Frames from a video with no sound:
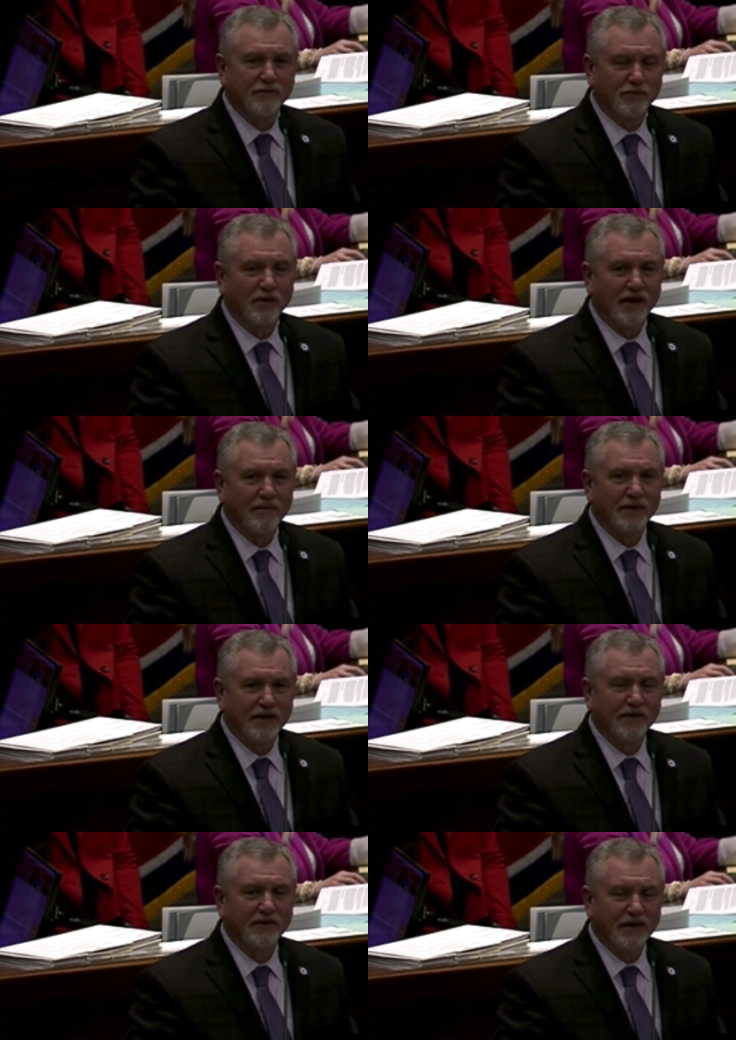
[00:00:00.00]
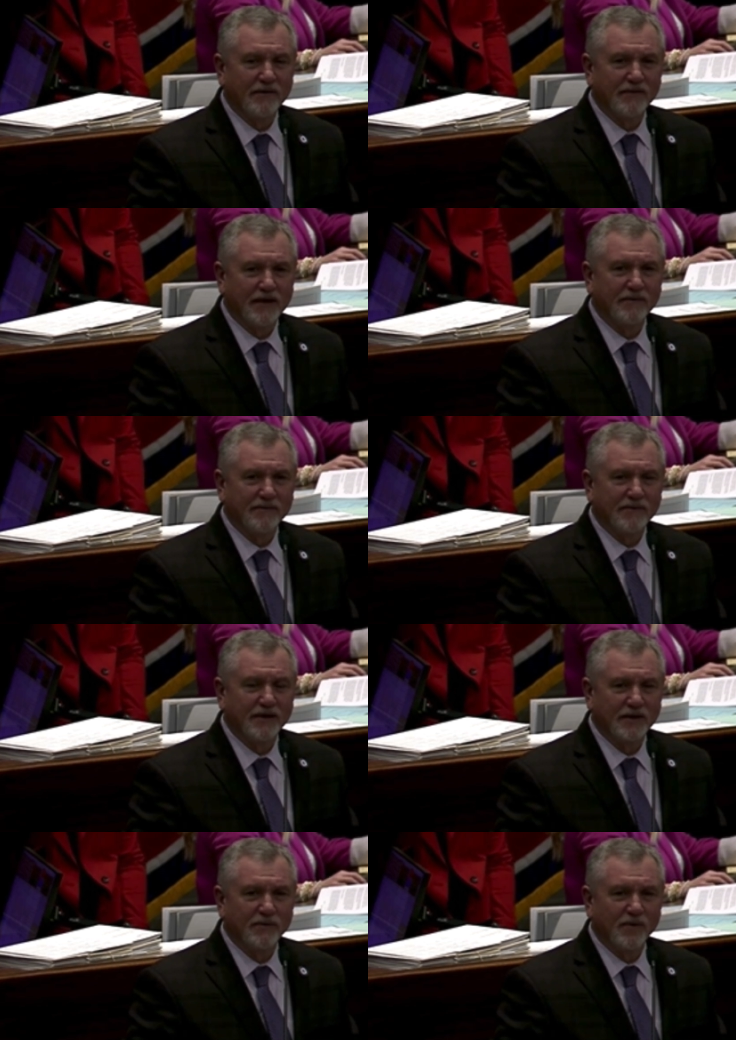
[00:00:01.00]
From what I'm hearing, they
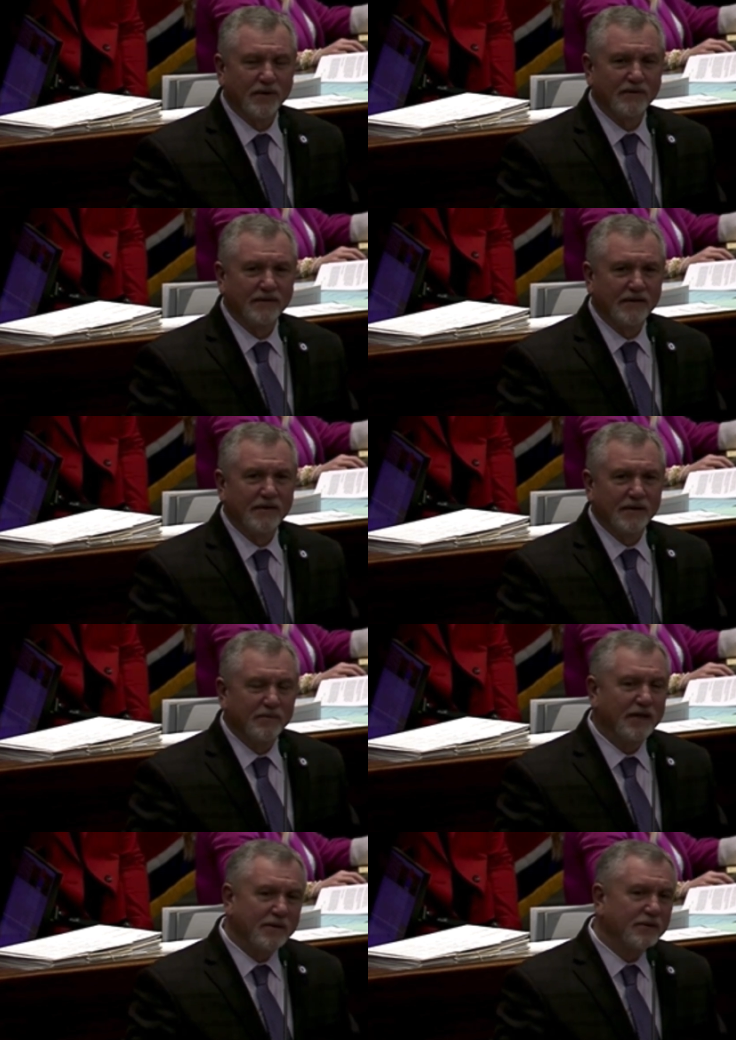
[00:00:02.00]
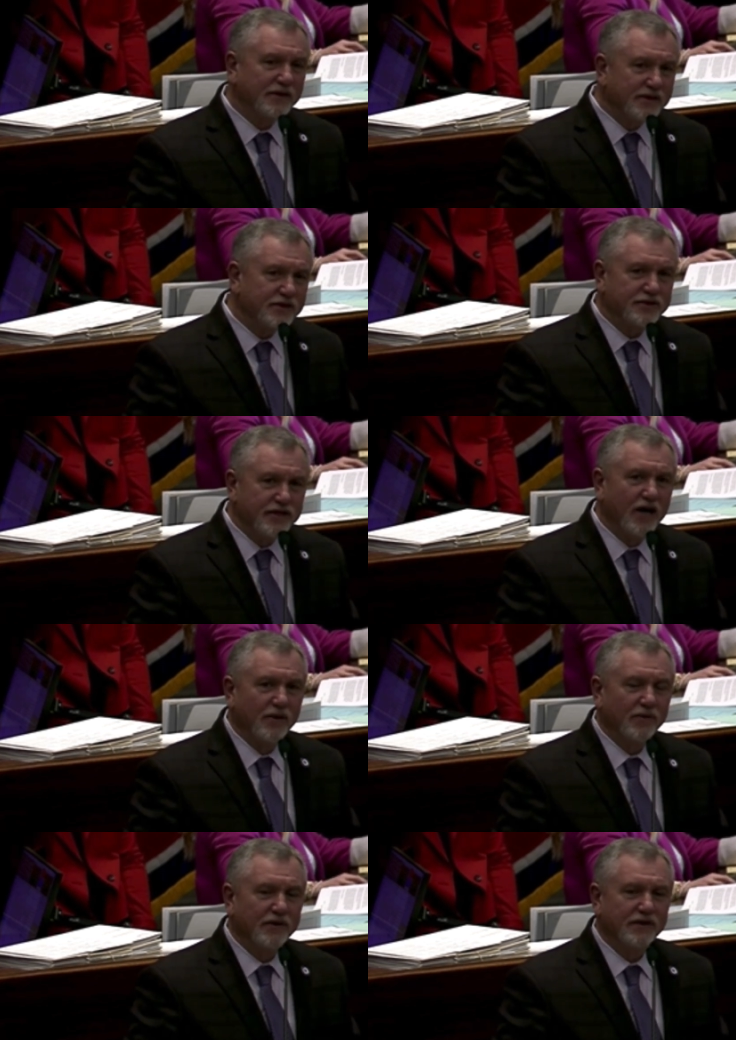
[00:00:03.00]
really want to be able to just
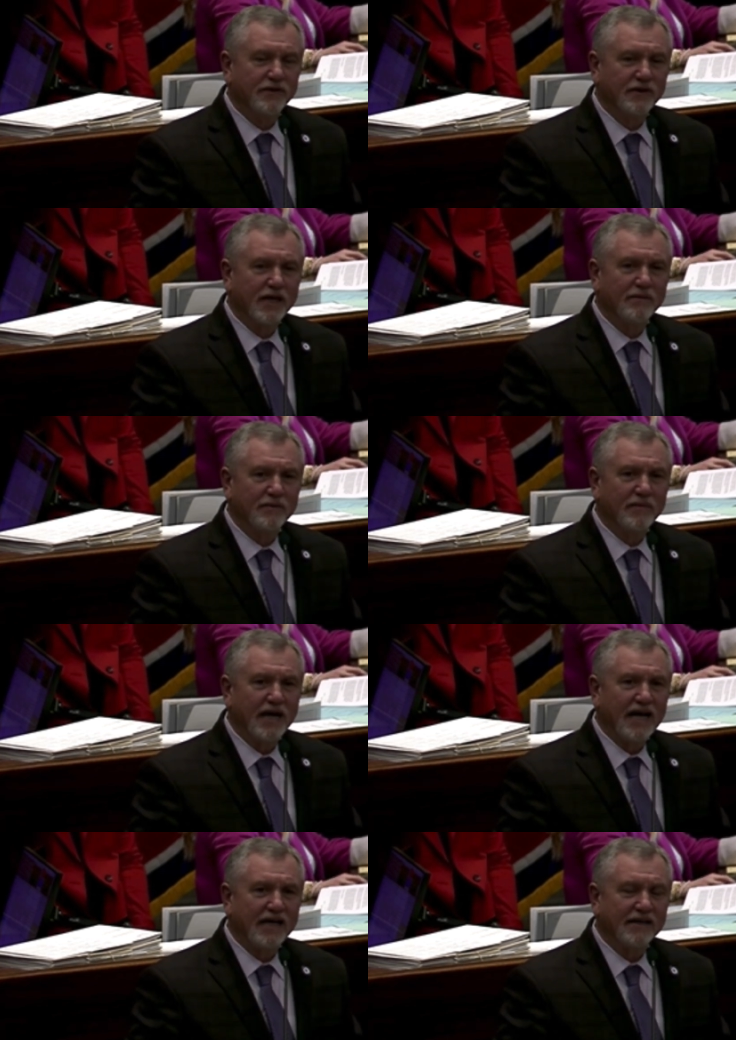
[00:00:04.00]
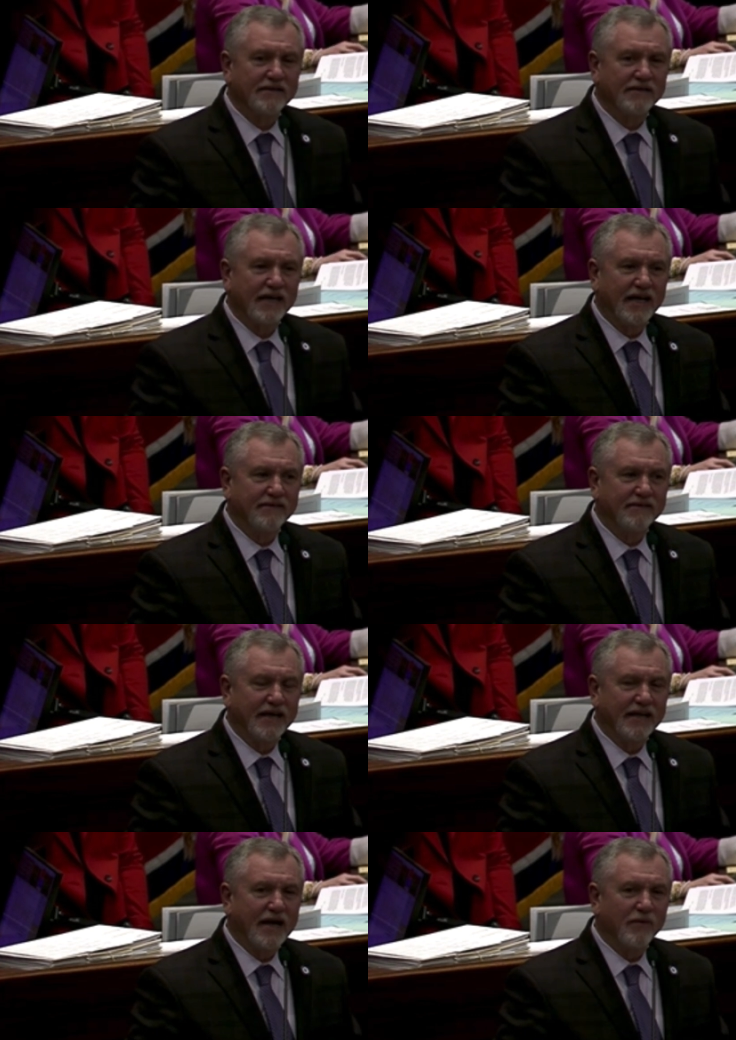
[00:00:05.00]
know that they're coming back,
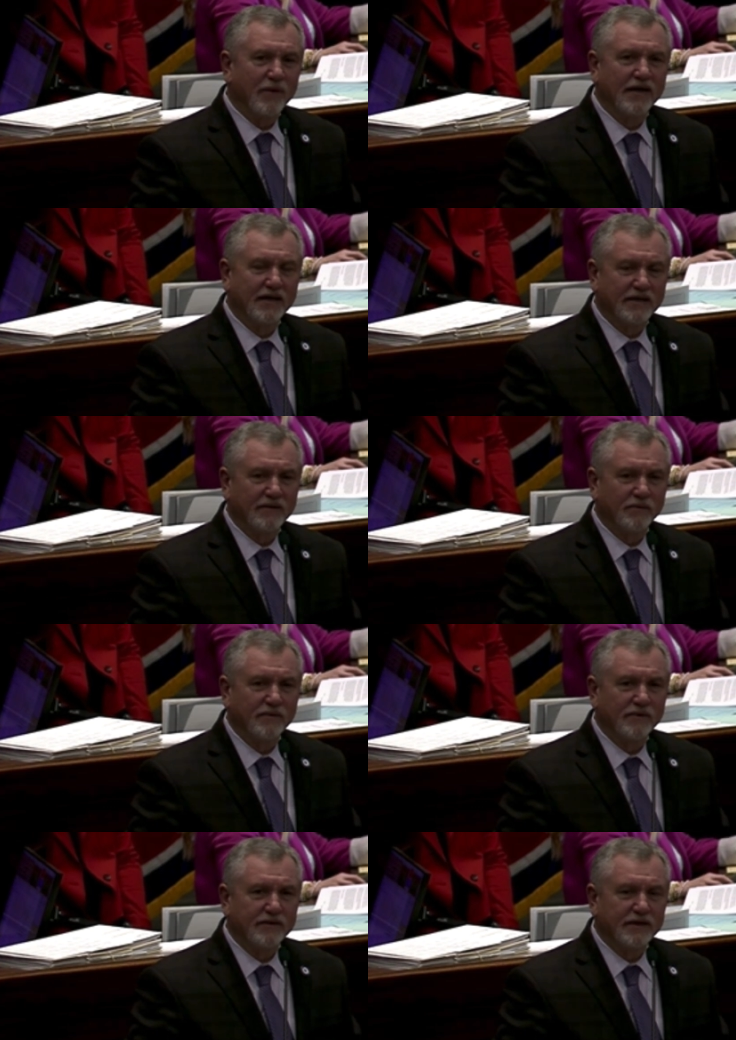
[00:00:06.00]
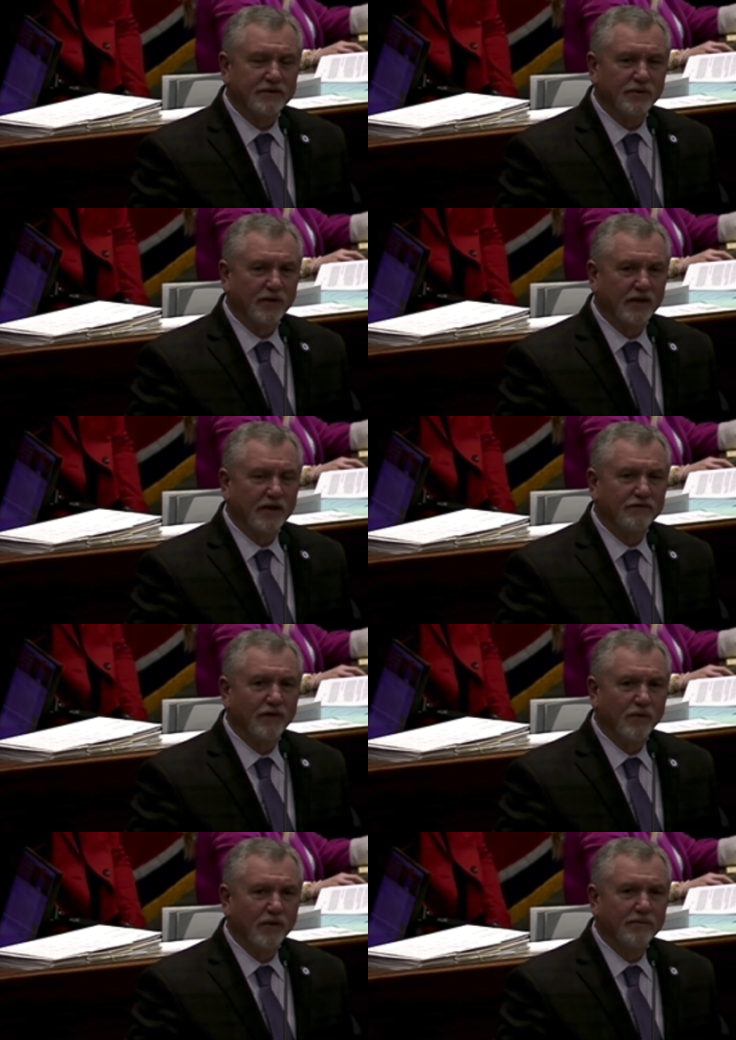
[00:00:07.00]
and that way they can sort of look
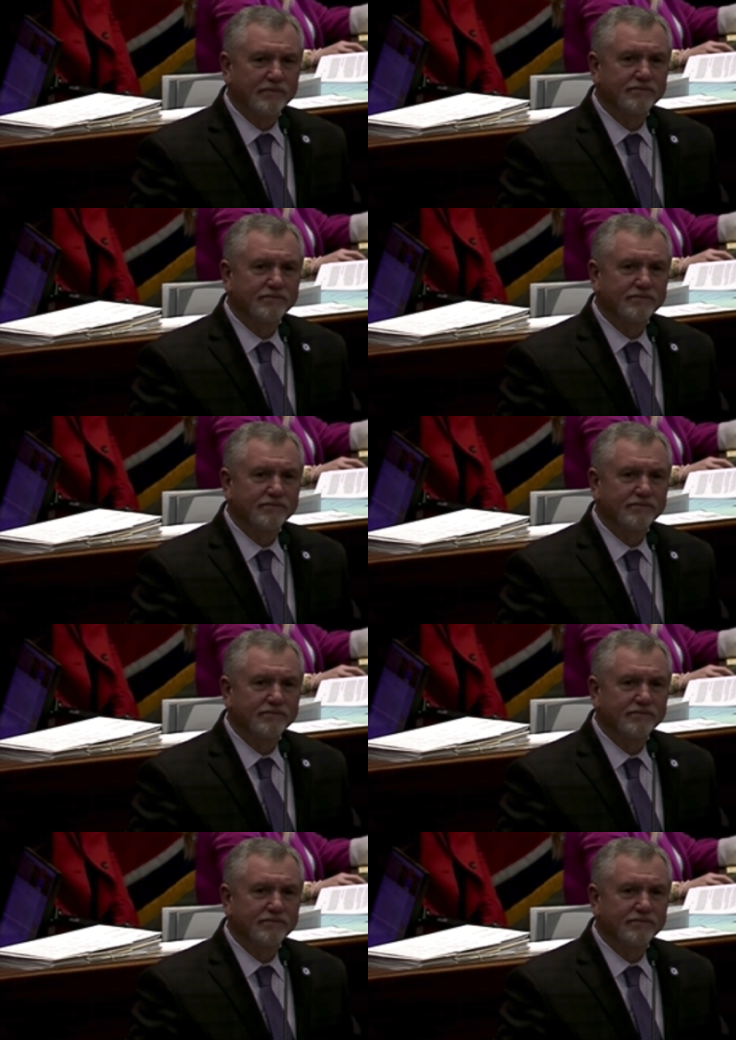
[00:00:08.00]
for them.